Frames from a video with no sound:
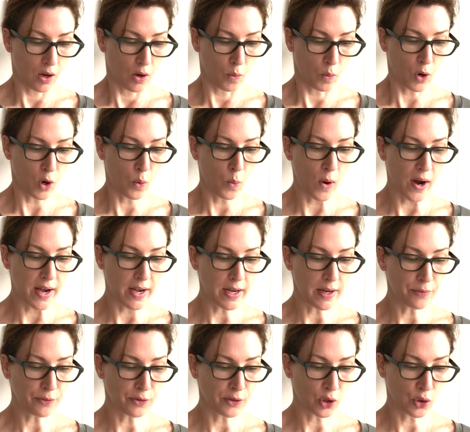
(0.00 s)
while
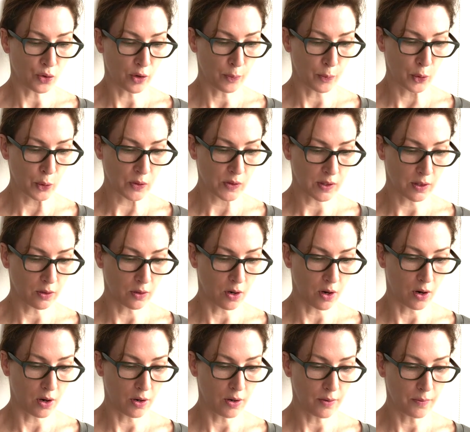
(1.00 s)
waiting for
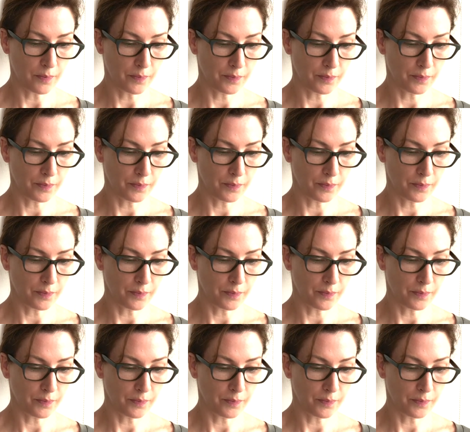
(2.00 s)
000,